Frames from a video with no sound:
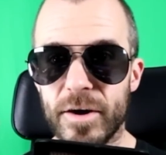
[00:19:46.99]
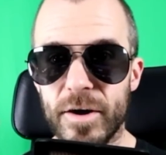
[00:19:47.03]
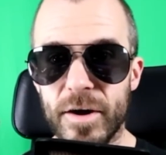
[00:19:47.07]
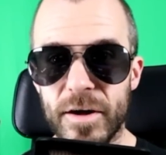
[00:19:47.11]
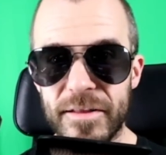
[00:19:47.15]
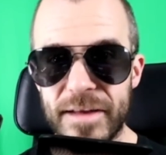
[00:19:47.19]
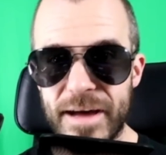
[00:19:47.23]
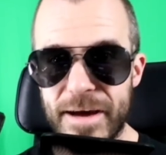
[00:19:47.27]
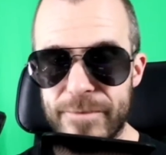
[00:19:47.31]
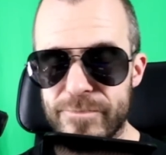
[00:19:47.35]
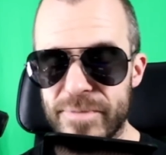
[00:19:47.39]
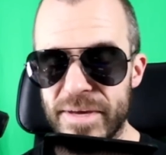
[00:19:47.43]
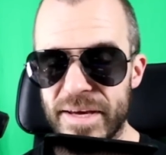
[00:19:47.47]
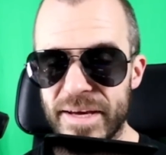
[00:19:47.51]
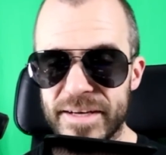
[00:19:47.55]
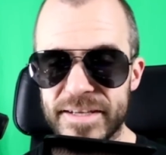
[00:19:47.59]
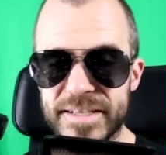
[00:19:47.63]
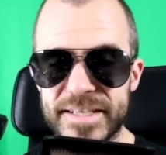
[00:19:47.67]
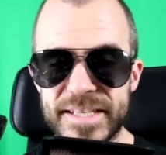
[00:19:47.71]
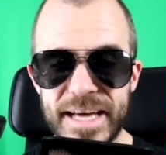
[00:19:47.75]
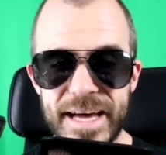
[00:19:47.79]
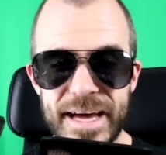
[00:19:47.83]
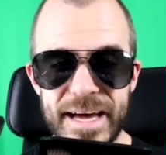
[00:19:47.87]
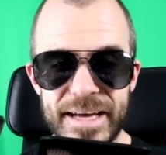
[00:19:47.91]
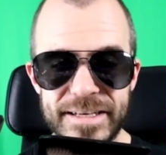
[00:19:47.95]
all that being
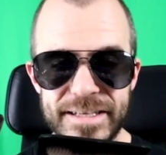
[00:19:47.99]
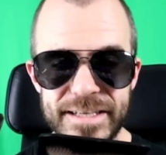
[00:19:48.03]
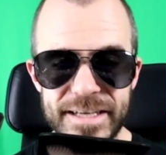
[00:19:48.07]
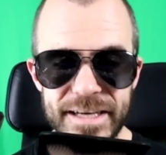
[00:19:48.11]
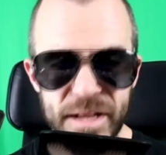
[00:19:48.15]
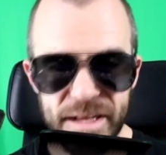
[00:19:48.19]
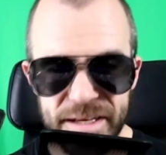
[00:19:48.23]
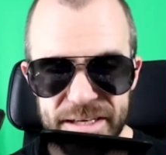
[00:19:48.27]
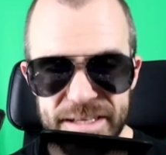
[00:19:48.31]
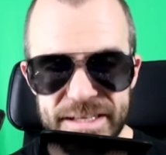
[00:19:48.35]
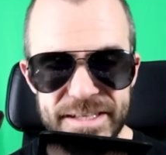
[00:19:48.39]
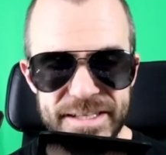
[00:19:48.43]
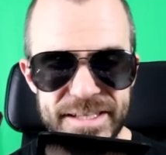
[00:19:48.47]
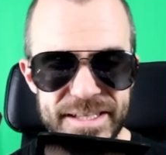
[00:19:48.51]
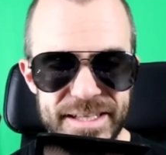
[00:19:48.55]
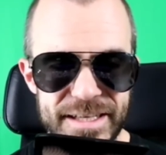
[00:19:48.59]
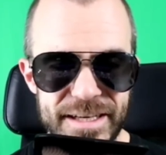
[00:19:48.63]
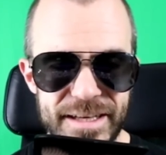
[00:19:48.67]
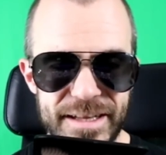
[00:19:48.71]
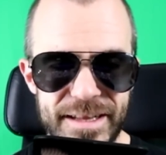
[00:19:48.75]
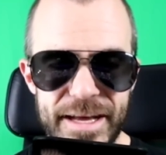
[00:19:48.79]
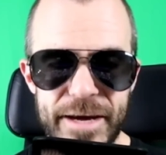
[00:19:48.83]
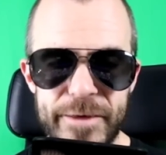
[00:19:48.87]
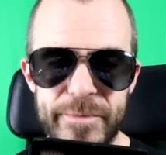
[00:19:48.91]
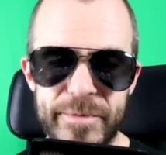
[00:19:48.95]
said, please
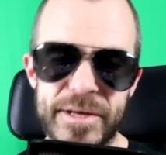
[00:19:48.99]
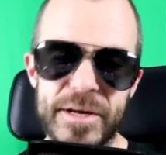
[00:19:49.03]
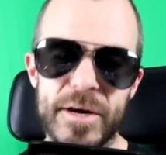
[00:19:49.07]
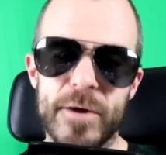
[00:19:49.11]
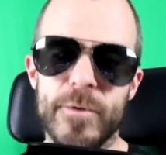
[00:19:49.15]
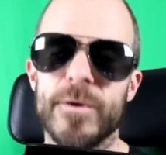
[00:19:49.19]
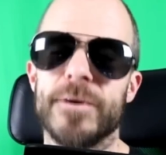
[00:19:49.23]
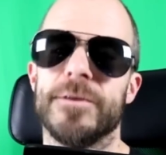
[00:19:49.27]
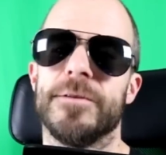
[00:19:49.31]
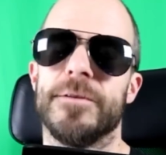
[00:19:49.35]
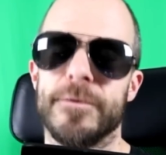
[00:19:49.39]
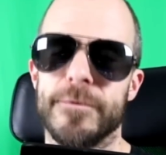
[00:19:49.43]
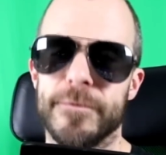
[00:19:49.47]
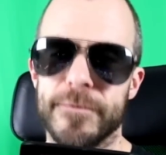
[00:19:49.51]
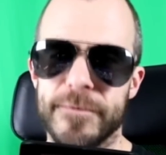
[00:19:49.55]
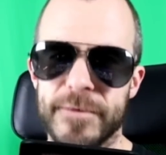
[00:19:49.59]
let me know what you